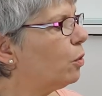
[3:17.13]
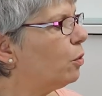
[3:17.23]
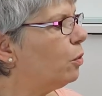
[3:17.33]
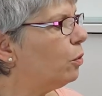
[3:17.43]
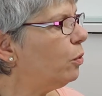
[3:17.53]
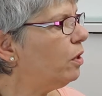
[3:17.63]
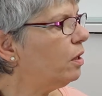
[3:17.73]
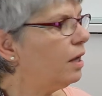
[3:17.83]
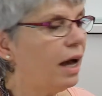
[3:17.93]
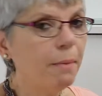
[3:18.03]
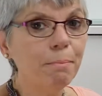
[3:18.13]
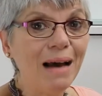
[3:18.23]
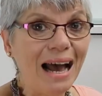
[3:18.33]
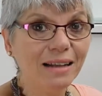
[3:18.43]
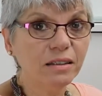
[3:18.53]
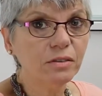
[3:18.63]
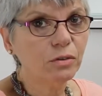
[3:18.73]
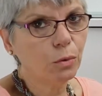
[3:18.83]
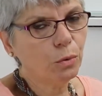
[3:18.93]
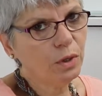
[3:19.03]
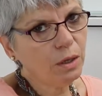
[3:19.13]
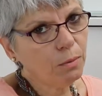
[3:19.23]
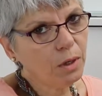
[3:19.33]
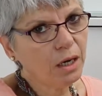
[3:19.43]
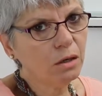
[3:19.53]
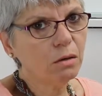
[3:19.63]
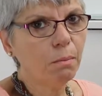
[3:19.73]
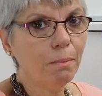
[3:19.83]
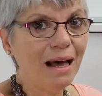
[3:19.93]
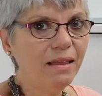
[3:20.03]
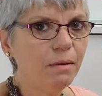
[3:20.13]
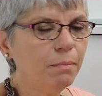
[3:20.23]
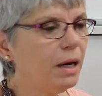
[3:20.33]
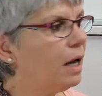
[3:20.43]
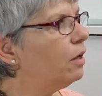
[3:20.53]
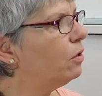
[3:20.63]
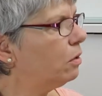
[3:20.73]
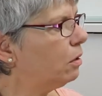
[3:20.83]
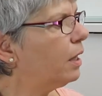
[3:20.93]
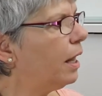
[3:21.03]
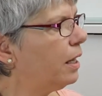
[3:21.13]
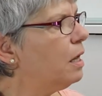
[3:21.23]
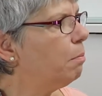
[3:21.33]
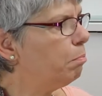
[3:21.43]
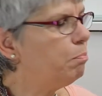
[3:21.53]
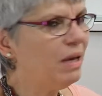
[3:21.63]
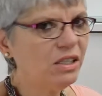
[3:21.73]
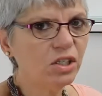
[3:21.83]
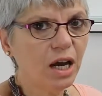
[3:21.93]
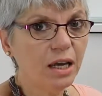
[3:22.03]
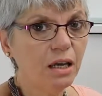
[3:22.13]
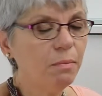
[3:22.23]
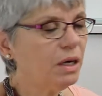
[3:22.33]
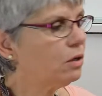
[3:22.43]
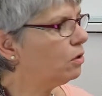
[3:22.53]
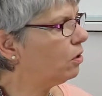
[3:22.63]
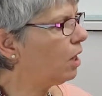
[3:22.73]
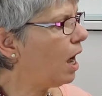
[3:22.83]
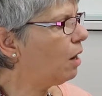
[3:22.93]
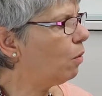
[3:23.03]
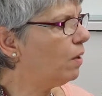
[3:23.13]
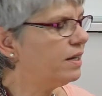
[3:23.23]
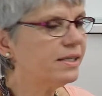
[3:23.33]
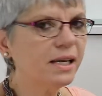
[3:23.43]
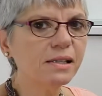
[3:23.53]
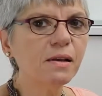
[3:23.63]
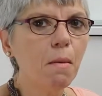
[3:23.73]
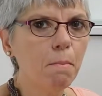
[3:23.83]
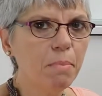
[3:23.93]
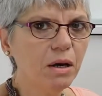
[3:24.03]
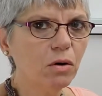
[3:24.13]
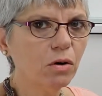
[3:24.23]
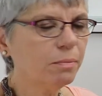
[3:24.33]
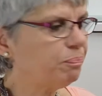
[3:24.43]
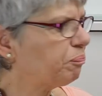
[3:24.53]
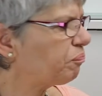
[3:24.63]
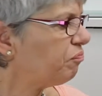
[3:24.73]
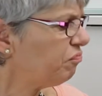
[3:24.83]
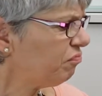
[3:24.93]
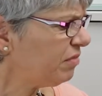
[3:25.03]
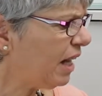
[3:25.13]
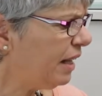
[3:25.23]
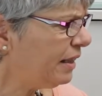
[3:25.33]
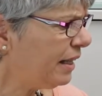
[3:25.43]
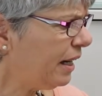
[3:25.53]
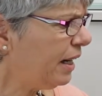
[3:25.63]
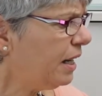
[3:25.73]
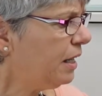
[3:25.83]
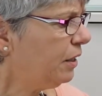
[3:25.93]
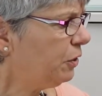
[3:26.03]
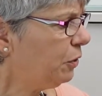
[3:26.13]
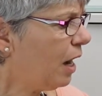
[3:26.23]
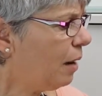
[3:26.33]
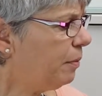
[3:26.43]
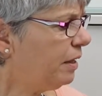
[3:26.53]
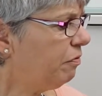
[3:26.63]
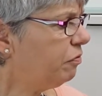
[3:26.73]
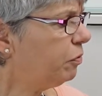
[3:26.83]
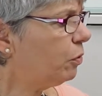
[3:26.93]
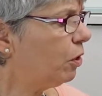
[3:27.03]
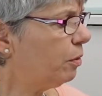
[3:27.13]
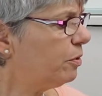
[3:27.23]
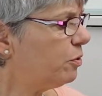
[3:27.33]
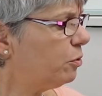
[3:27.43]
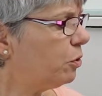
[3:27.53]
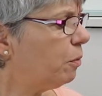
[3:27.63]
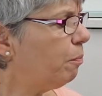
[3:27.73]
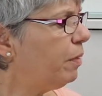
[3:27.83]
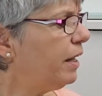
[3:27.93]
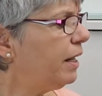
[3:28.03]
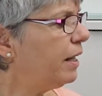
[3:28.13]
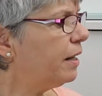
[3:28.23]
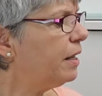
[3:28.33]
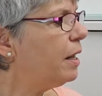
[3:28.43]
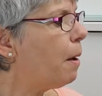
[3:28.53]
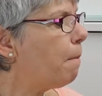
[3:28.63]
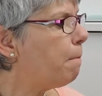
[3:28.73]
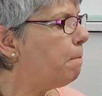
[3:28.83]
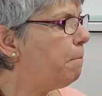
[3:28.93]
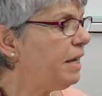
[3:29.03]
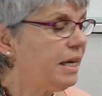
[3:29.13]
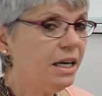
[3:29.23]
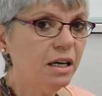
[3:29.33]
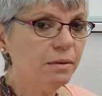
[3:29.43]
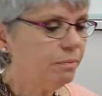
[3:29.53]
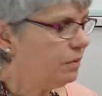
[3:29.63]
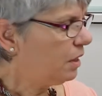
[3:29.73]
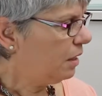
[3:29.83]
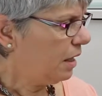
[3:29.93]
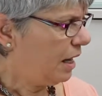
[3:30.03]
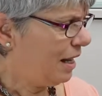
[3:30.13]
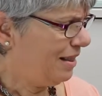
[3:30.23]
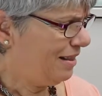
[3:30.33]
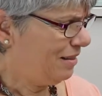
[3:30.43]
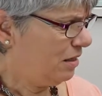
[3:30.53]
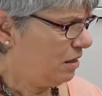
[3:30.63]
good and bad. So good es bueno, bad es malo, okay. Better es mejor and worse es peor. And then you have the forms to compare big and